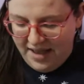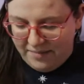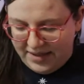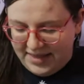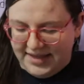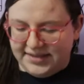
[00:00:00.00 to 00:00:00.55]

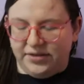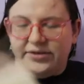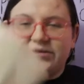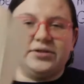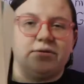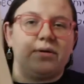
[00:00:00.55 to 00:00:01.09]
but these
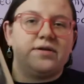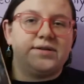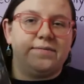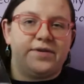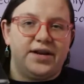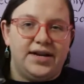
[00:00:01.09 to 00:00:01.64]
also are
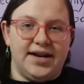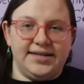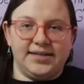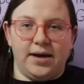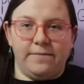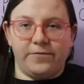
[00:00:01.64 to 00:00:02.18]
some very
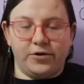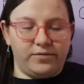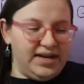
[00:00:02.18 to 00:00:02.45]
nice comfort